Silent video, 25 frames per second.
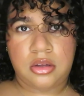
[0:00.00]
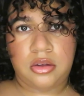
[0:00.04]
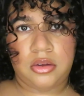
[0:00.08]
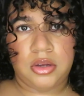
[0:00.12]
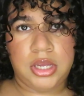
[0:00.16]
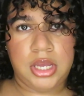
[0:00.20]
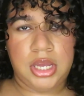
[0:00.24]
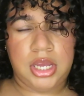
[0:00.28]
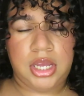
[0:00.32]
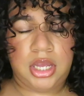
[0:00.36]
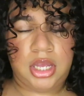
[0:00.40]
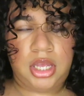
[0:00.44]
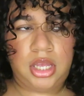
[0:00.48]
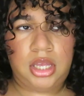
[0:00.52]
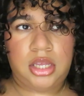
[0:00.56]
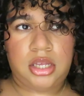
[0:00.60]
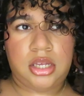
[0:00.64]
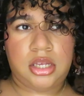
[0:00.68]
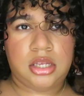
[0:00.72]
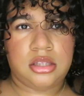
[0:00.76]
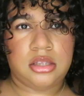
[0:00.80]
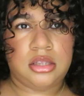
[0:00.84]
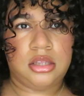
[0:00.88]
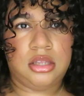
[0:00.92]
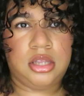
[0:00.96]
Okay,
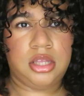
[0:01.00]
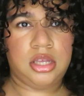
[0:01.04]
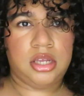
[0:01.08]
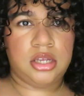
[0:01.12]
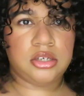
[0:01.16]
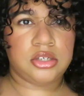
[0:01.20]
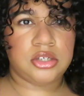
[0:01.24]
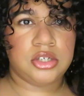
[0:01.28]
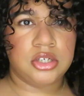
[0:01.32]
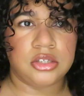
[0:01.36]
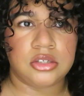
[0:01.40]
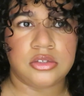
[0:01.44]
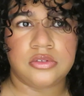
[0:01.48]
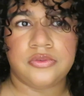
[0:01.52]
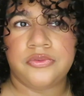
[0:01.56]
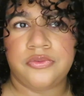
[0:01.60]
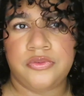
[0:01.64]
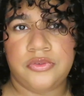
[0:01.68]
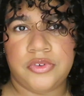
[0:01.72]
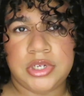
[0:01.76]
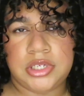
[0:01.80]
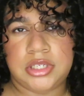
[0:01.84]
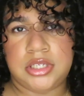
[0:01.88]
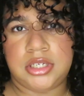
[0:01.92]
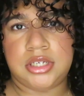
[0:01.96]
and then just
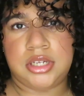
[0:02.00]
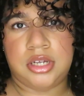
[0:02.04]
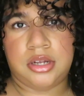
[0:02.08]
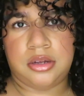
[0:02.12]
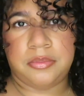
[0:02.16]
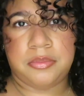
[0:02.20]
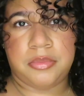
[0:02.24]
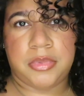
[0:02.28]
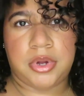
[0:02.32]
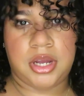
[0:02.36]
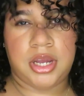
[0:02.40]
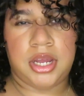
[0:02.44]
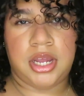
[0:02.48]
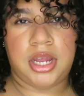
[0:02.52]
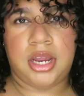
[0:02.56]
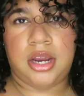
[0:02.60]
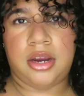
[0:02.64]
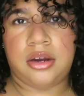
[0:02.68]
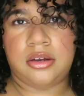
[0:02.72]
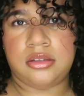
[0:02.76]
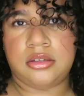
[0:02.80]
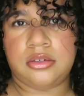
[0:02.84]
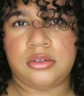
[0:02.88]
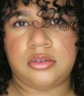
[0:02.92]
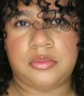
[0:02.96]
fixing up my hair
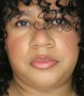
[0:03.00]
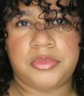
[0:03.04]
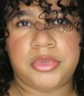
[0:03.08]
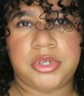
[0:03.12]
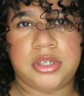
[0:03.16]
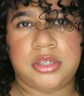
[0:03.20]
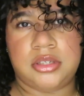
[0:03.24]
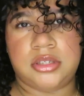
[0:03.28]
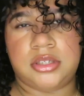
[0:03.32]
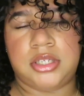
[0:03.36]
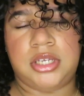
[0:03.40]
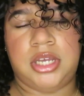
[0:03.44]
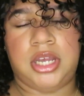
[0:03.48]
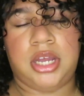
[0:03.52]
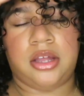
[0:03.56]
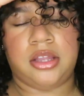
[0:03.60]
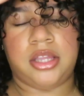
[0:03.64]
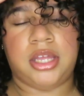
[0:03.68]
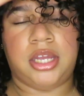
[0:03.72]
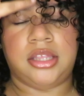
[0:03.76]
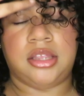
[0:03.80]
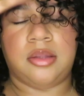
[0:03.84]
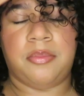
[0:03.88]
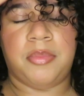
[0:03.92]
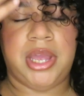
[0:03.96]
a little bit. See how
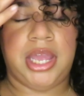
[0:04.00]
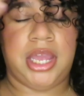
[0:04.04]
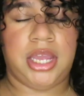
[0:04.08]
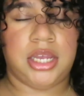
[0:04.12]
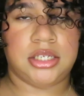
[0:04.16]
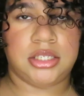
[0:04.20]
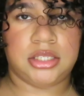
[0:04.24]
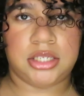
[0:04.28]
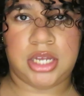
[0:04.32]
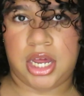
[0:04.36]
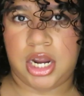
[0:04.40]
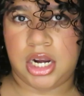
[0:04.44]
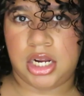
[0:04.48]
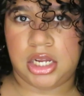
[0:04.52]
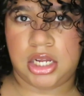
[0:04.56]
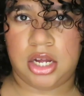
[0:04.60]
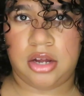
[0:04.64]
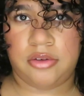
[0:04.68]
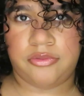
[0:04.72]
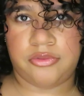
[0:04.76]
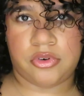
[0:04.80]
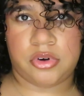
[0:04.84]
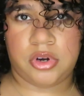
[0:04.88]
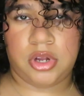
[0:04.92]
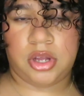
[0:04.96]
like the bangs kind of
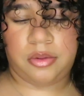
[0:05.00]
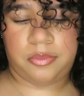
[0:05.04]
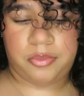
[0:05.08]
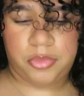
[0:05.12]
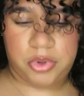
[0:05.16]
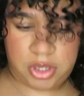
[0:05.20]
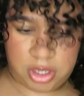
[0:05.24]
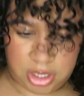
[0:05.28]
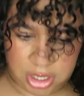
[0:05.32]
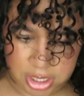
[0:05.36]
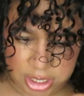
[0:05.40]
cover up